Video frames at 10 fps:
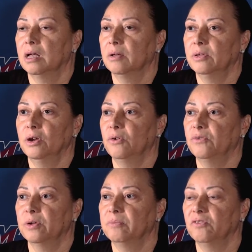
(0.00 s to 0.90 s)
you know,
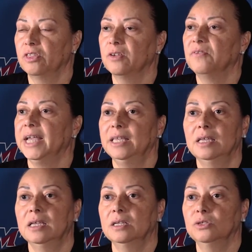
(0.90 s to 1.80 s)
from the
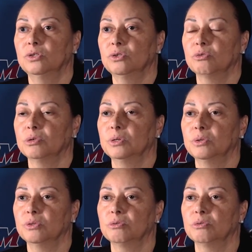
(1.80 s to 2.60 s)
Vikings through